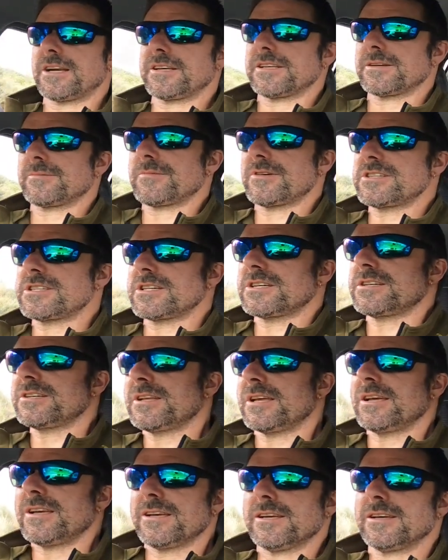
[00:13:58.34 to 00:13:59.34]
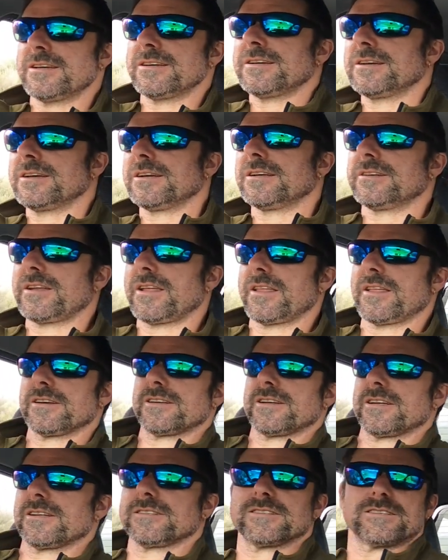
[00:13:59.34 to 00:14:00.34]
hunting mission, another
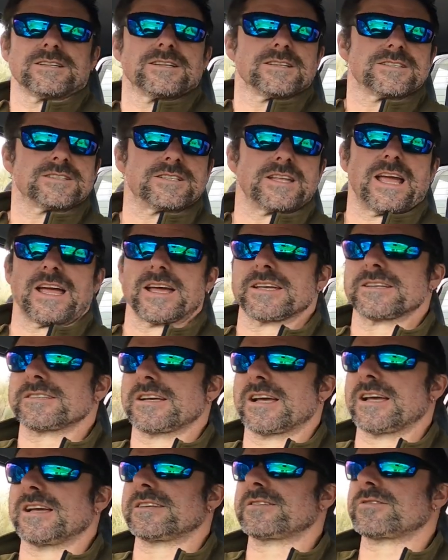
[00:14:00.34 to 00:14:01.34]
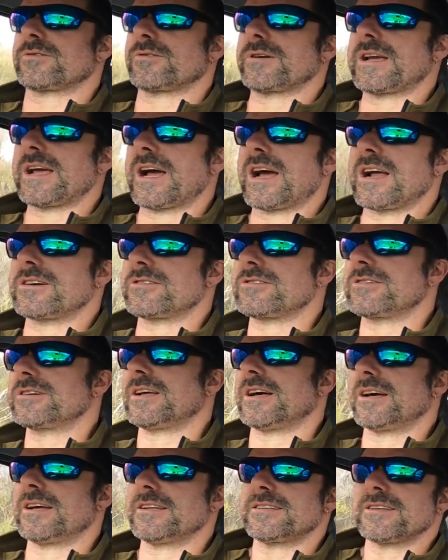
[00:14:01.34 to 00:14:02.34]
little Stag Slayer 300
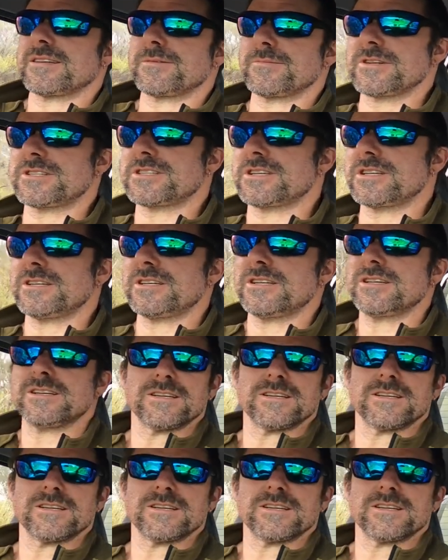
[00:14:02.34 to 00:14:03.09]
hunting mission.